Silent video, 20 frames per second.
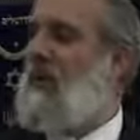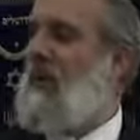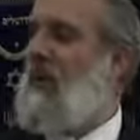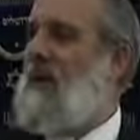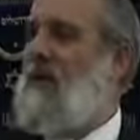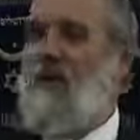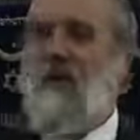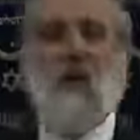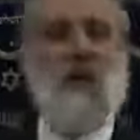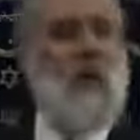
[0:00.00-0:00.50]

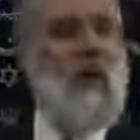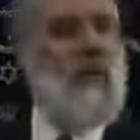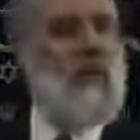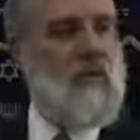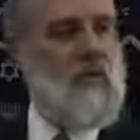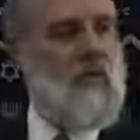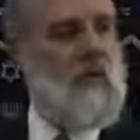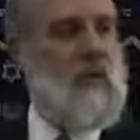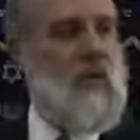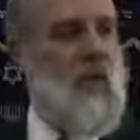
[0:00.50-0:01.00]
then you're going to
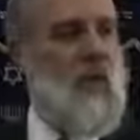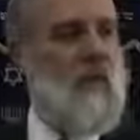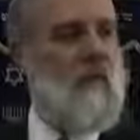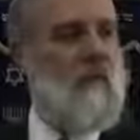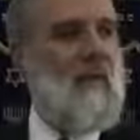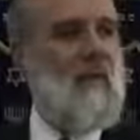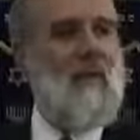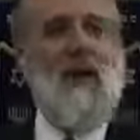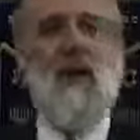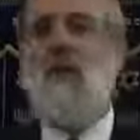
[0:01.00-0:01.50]

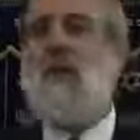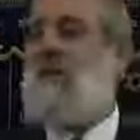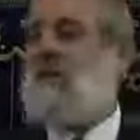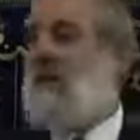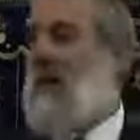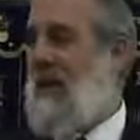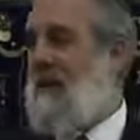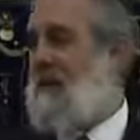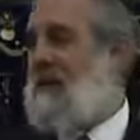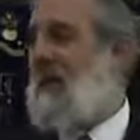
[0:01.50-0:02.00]
understand that
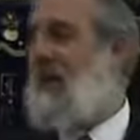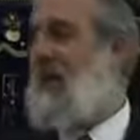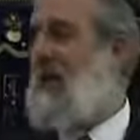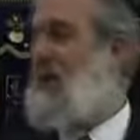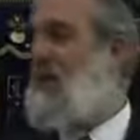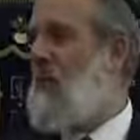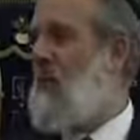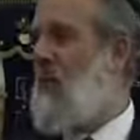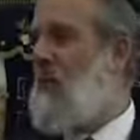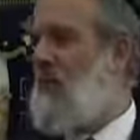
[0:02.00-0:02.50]
others have to
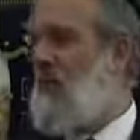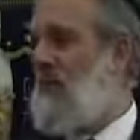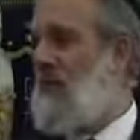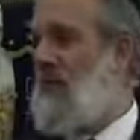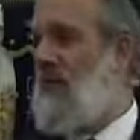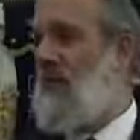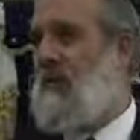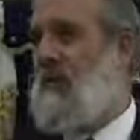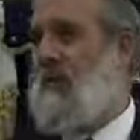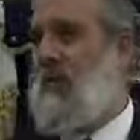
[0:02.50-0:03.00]
eat well
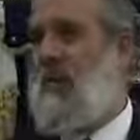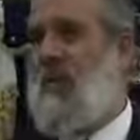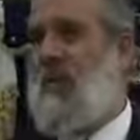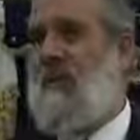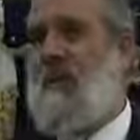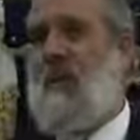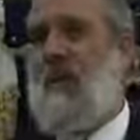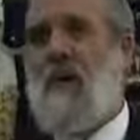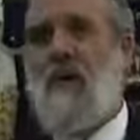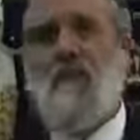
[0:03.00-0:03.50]
too.
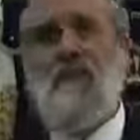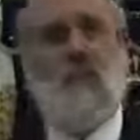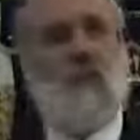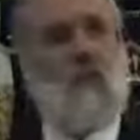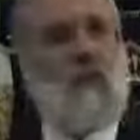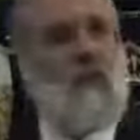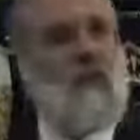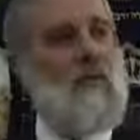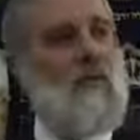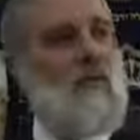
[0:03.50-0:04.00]
But if
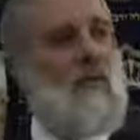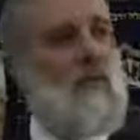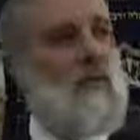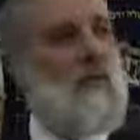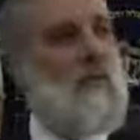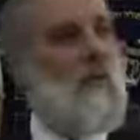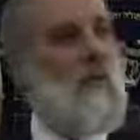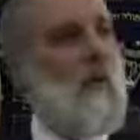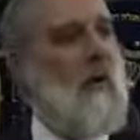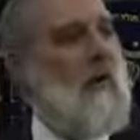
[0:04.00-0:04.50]
you
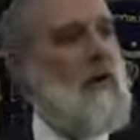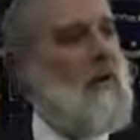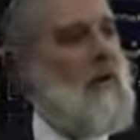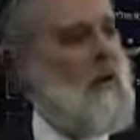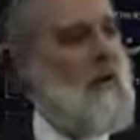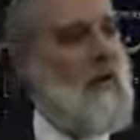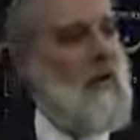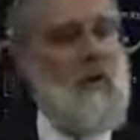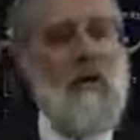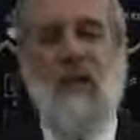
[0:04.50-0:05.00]
only
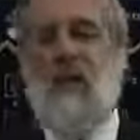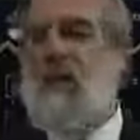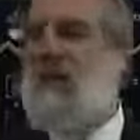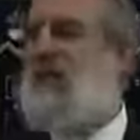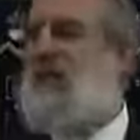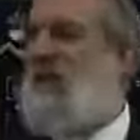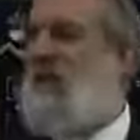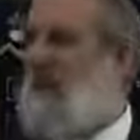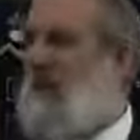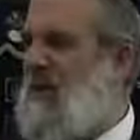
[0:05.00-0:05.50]
going to eat
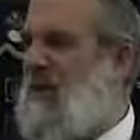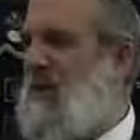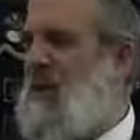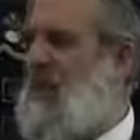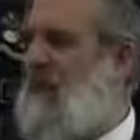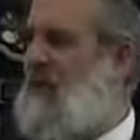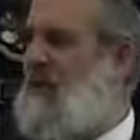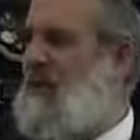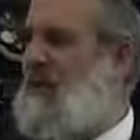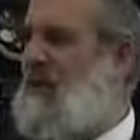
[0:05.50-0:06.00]

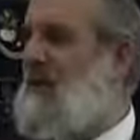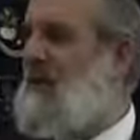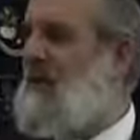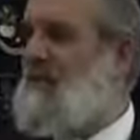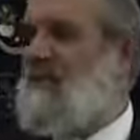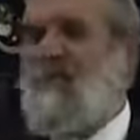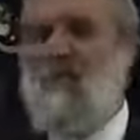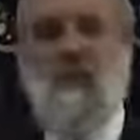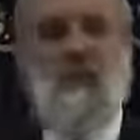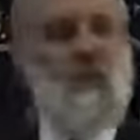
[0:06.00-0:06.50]
sardines and
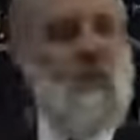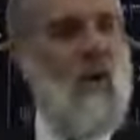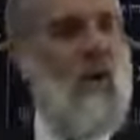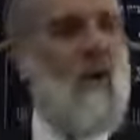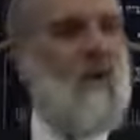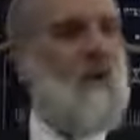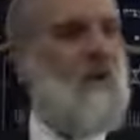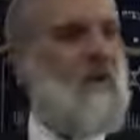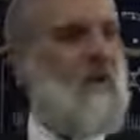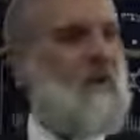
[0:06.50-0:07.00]
simple
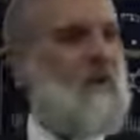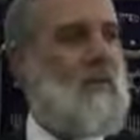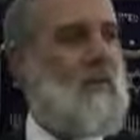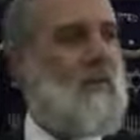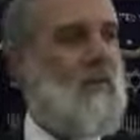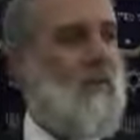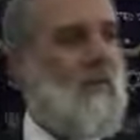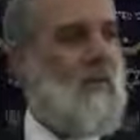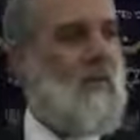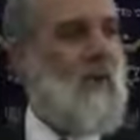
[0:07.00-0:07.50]
crackers and no